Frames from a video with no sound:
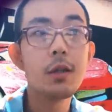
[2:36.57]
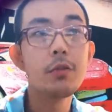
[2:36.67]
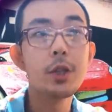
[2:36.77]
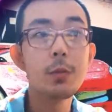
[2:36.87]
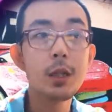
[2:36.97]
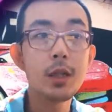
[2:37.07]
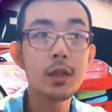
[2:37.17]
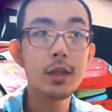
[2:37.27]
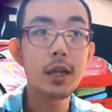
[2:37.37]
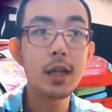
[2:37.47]
which
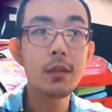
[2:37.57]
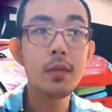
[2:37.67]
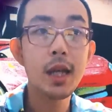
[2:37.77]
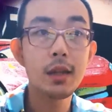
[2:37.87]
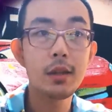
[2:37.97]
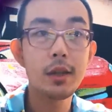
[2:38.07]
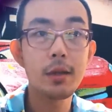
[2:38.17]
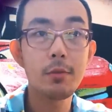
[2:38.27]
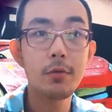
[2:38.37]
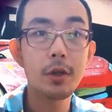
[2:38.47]
means that any method
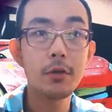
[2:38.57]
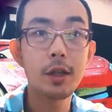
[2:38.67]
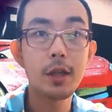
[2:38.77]
can be found